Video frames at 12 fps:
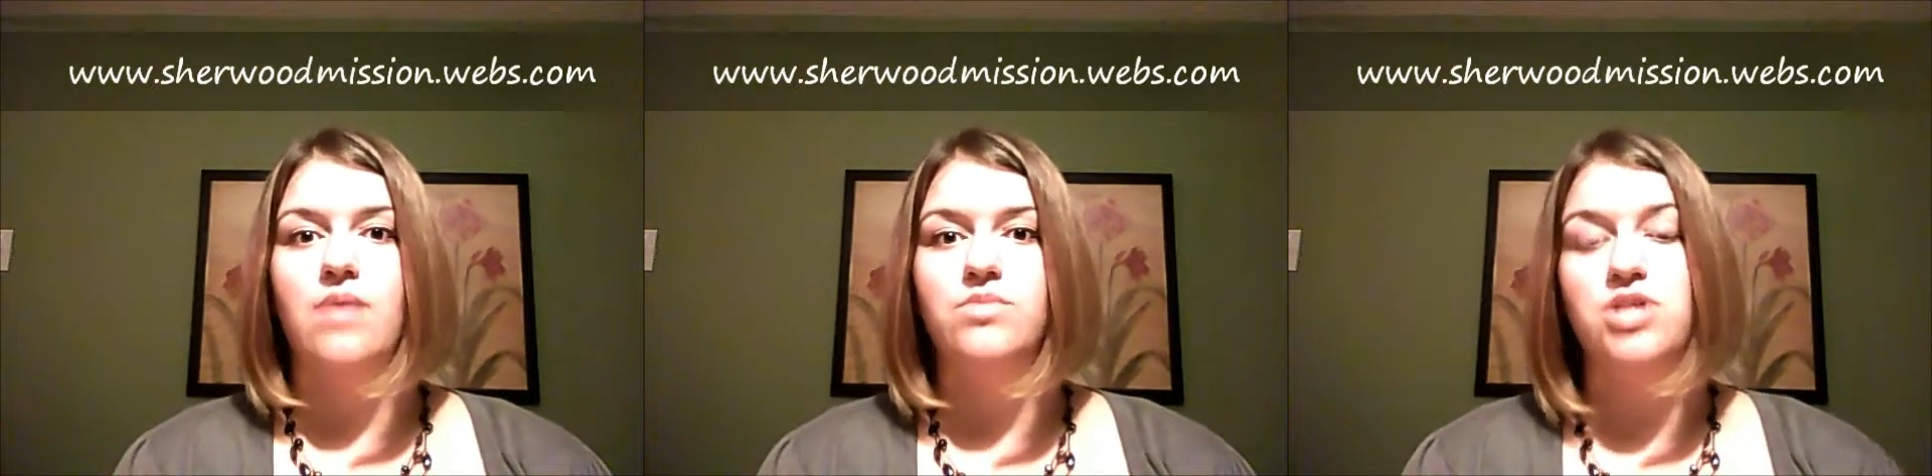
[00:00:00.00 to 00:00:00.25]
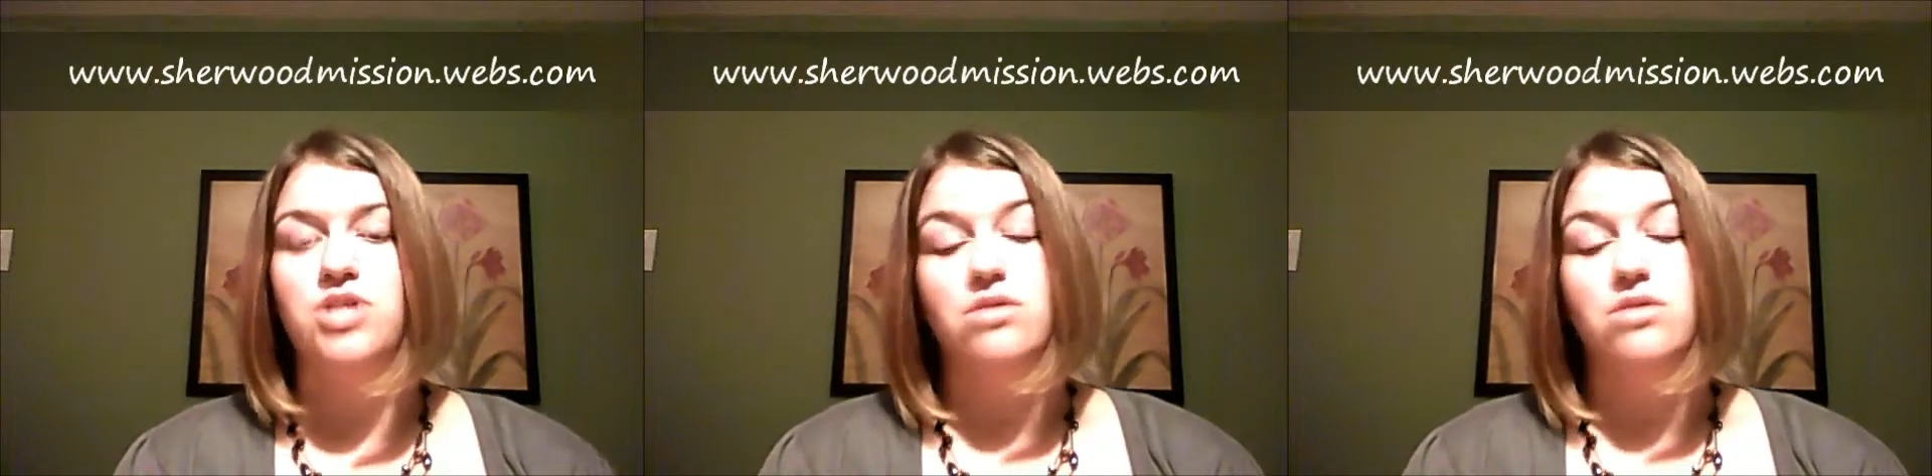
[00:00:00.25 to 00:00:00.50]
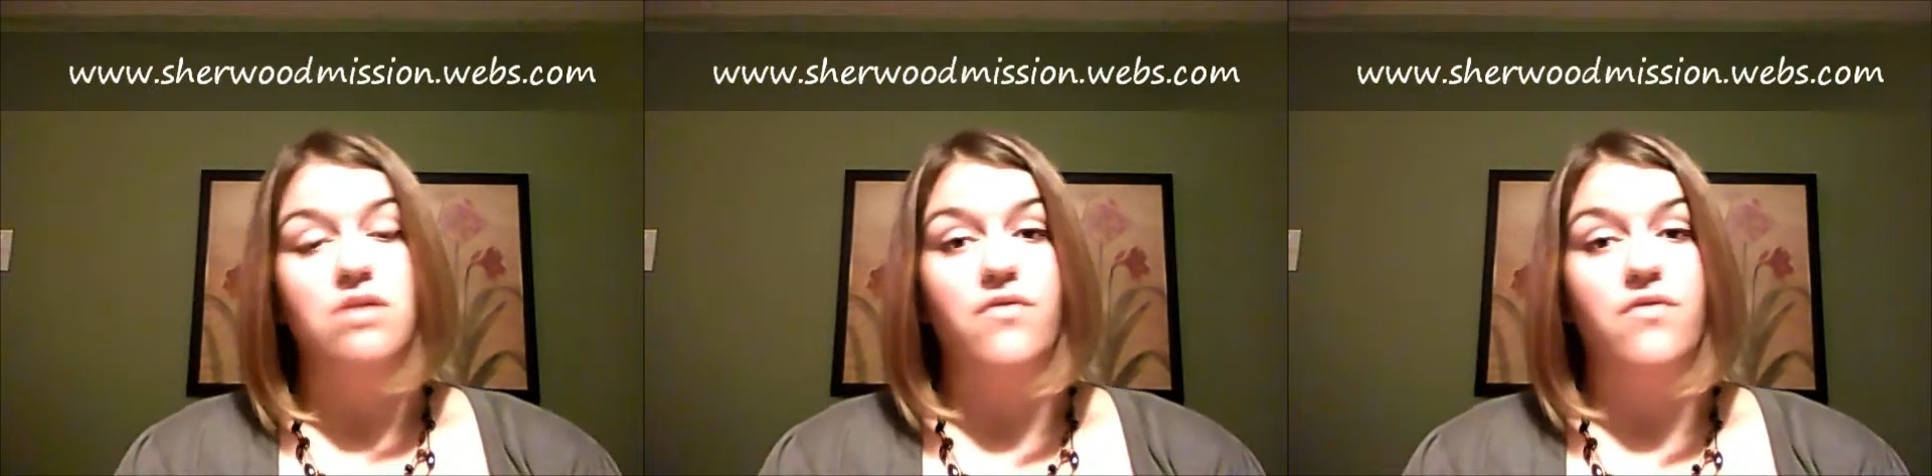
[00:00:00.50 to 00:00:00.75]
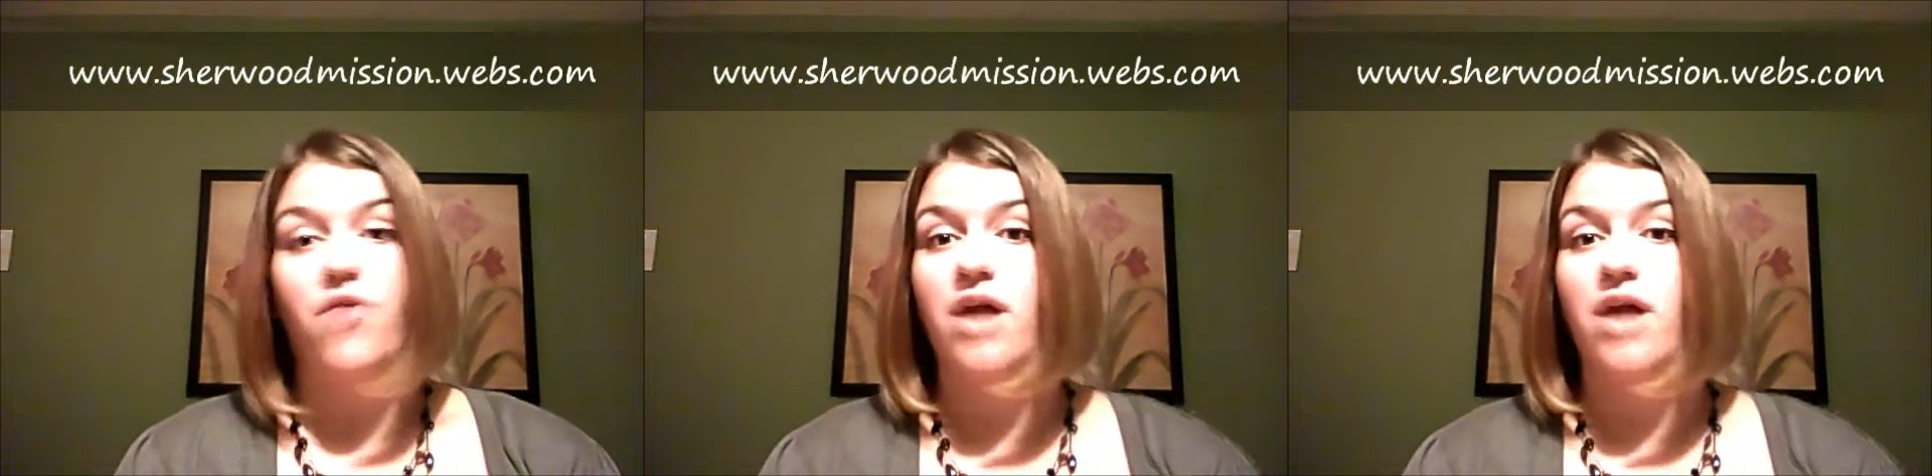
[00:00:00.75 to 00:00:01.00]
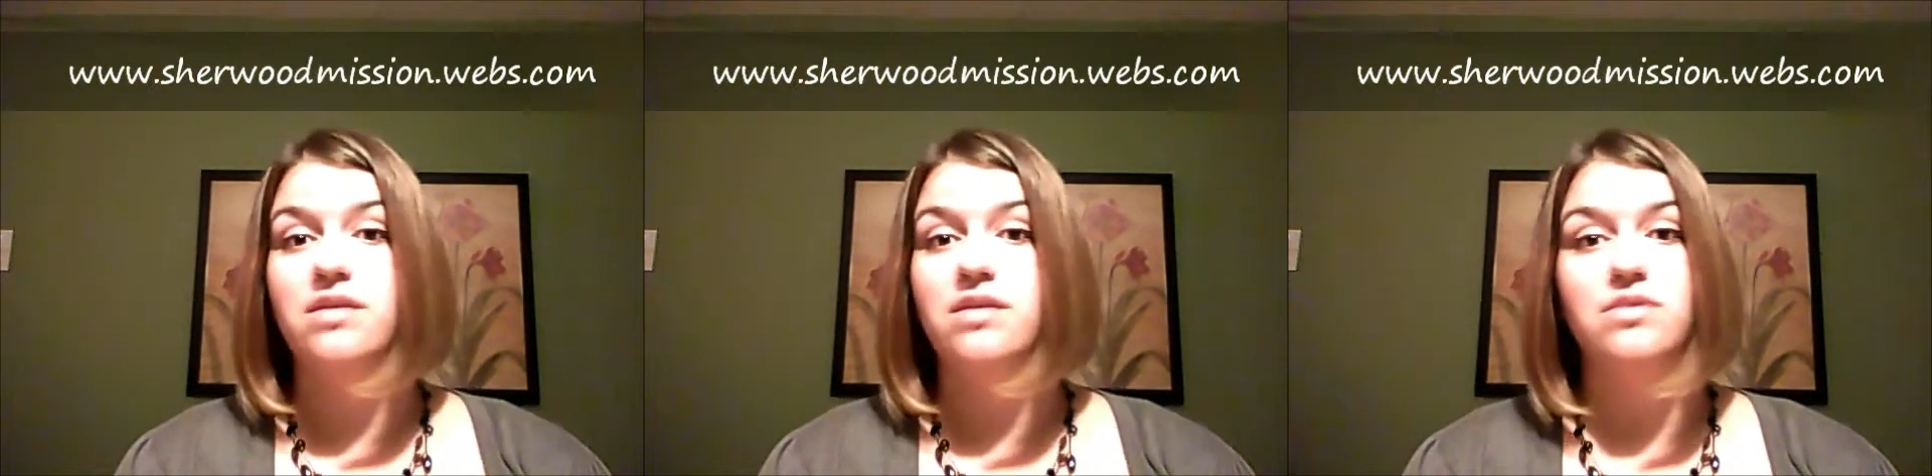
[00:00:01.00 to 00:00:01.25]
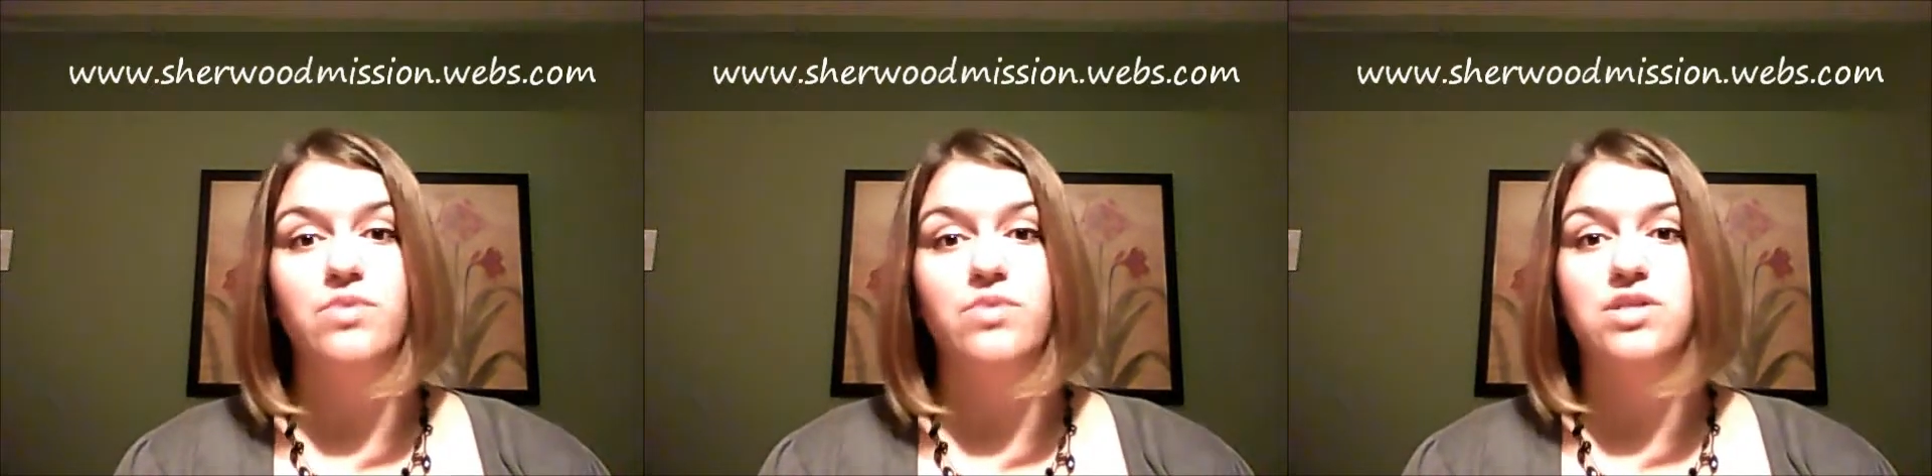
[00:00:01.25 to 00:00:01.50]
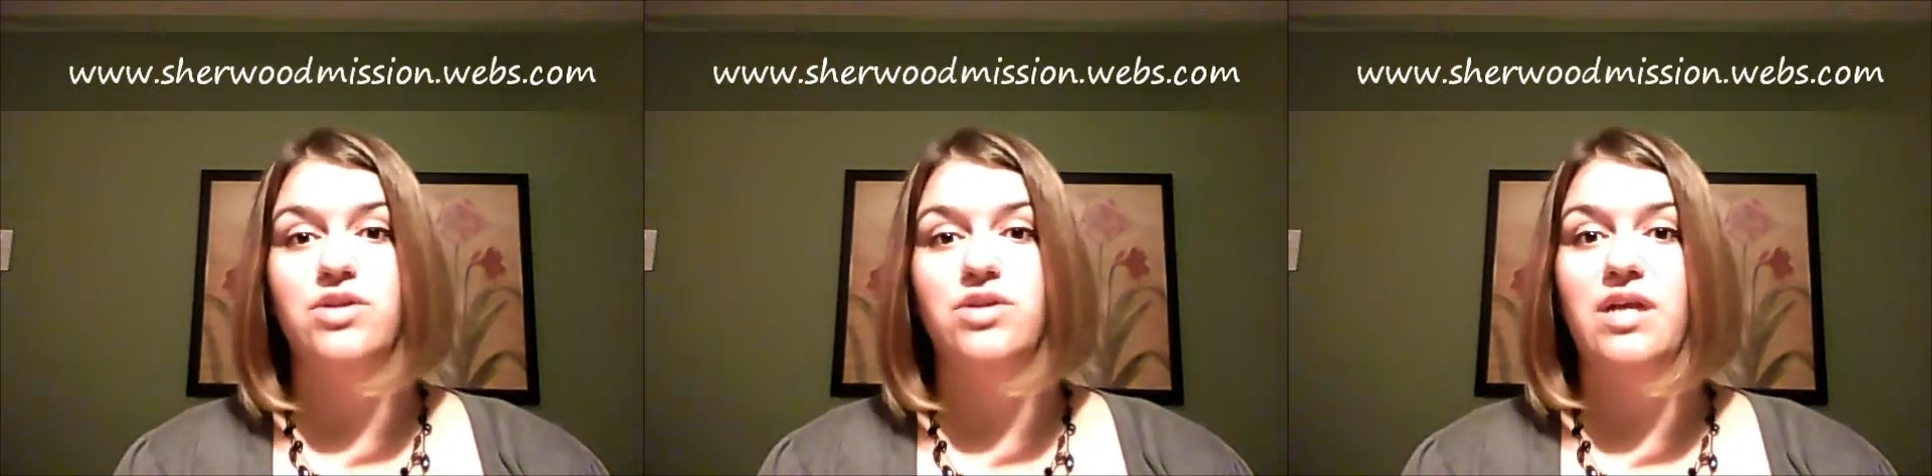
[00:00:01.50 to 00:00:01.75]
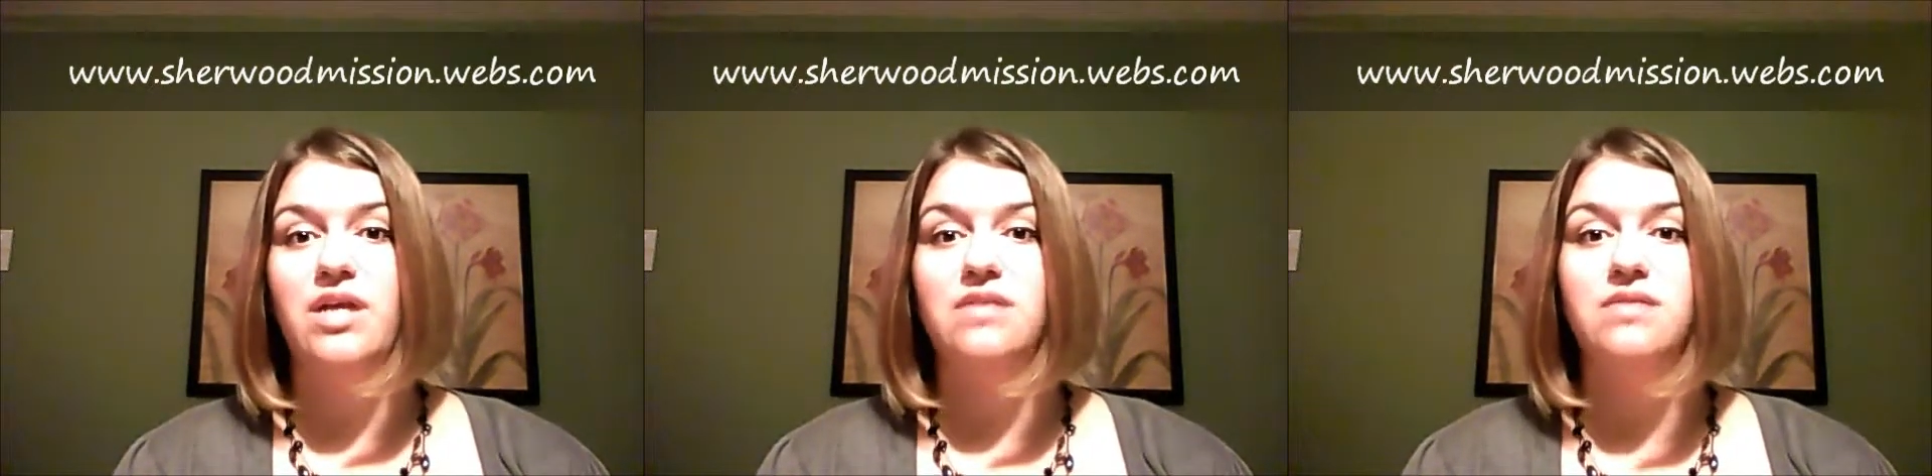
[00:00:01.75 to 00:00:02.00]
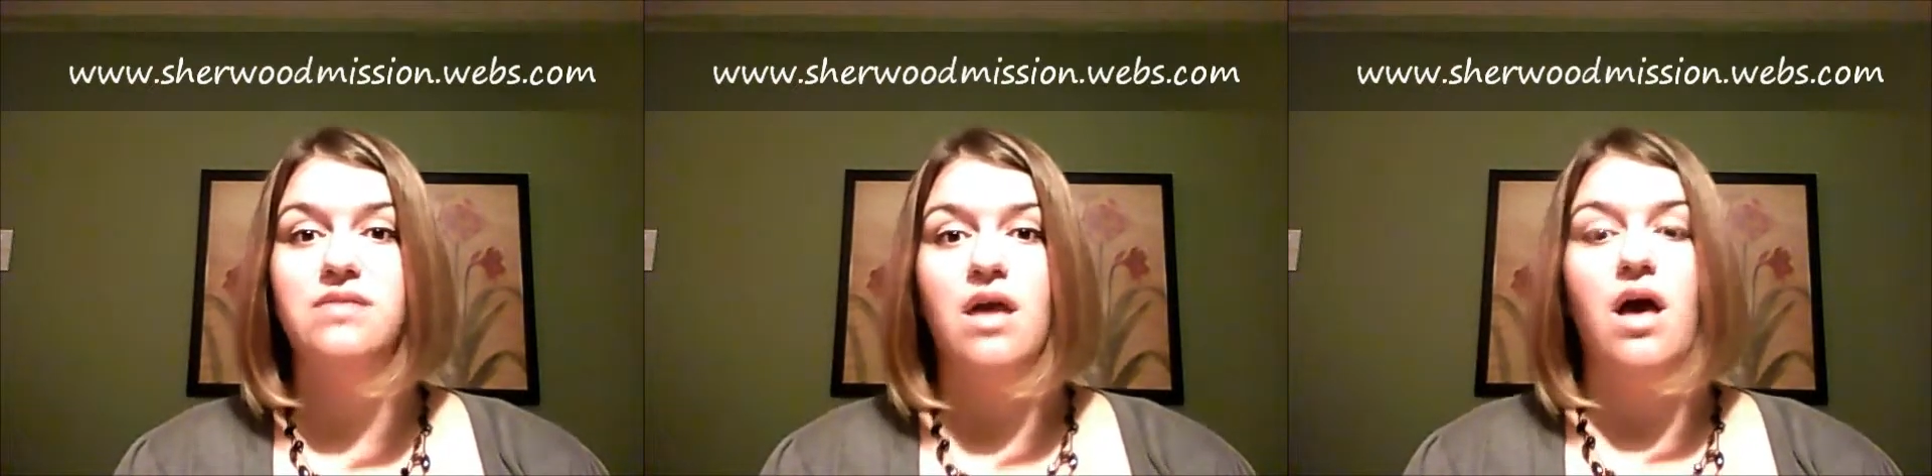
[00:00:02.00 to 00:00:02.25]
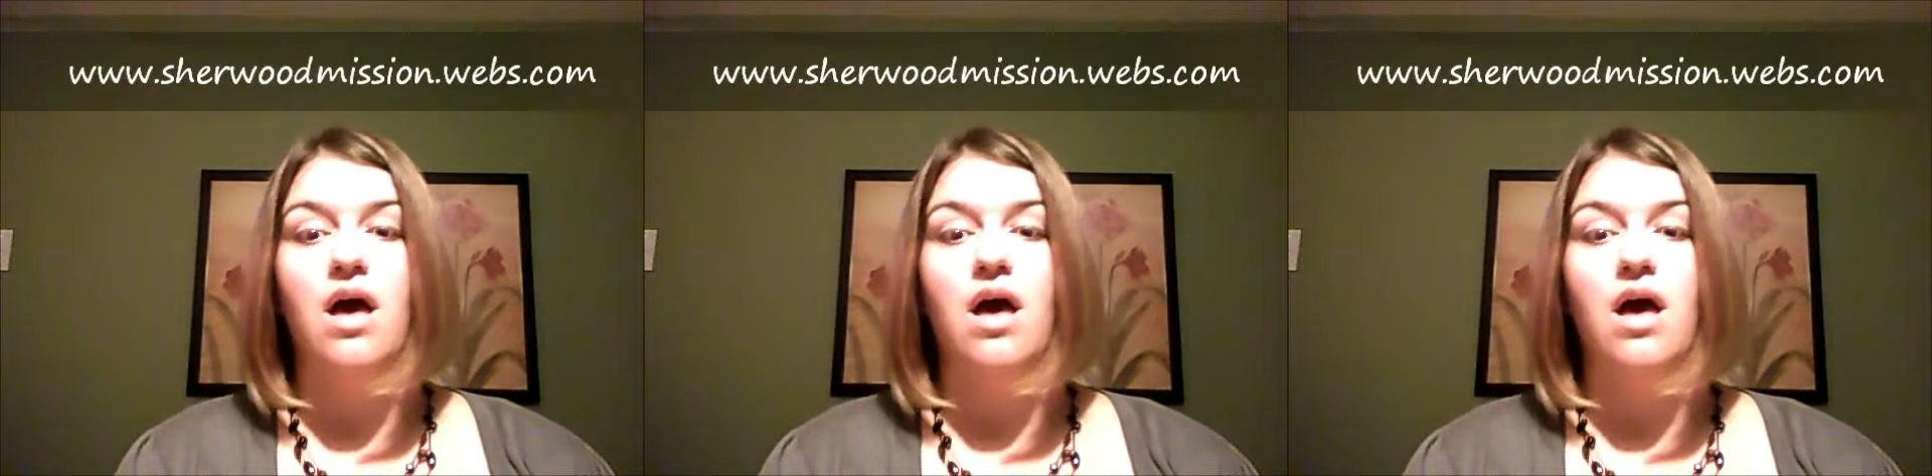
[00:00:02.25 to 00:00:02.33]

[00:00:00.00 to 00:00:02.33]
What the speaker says: share the love of Christ with students.